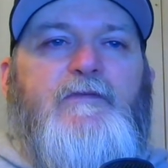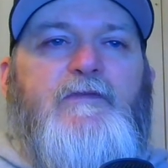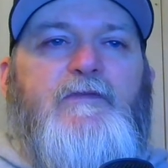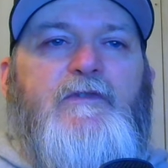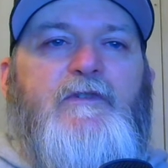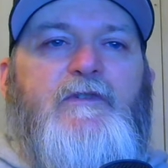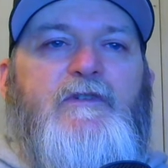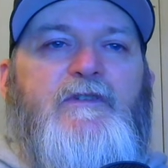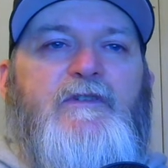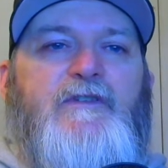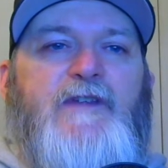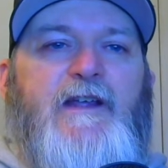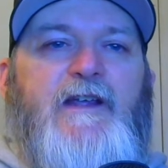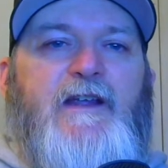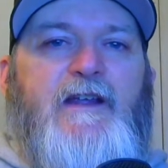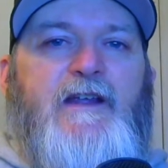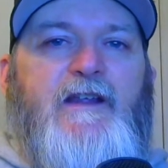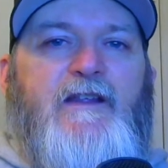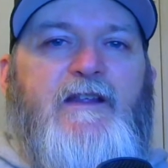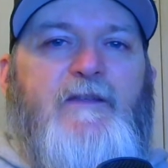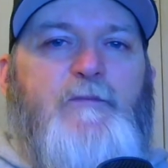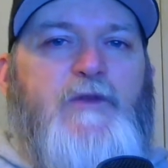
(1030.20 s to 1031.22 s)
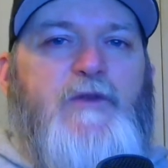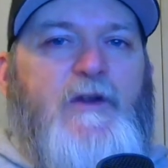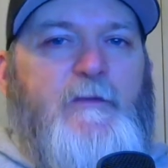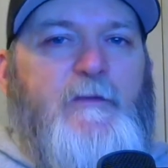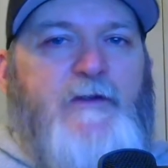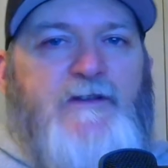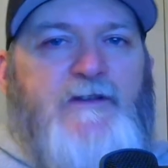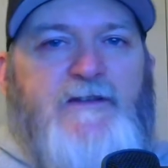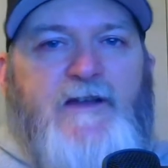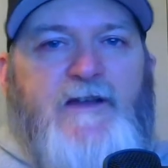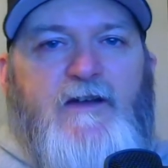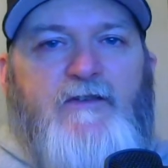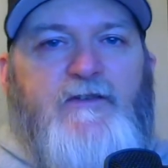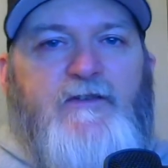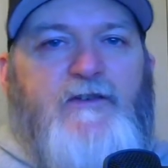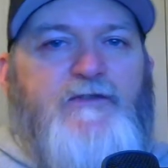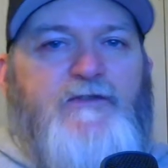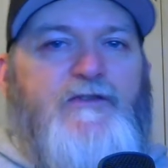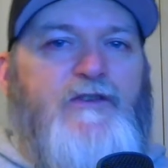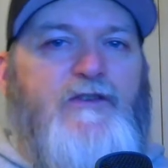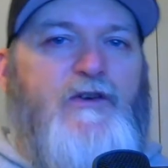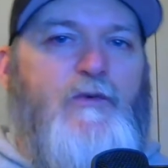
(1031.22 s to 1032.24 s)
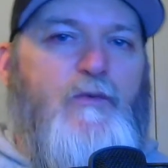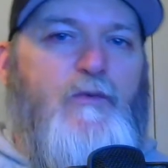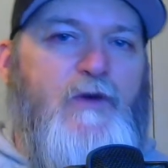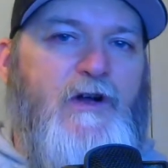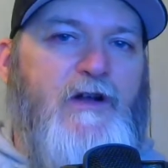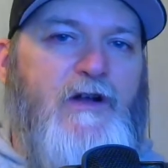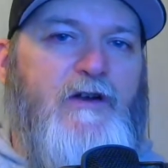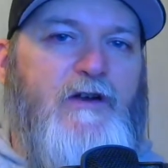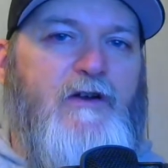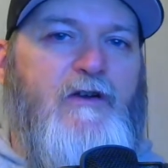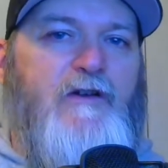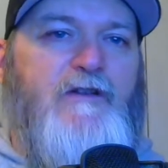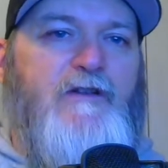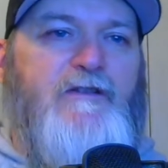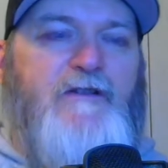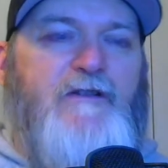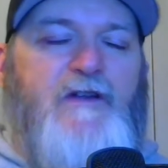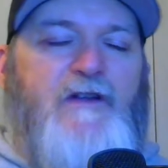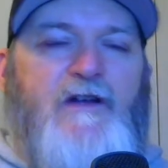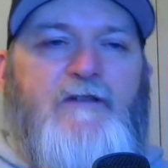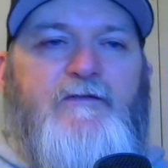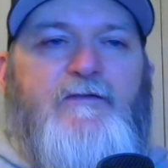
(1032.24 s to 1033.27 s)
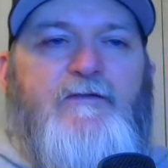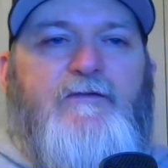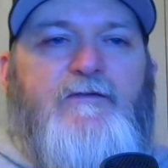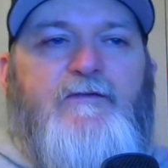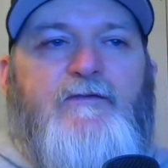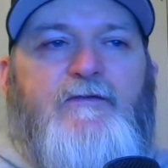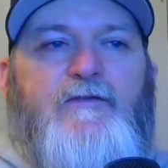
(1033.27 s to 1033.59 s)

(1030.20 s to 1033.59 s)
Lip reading: say the plumbing's out, there's no water and stuff,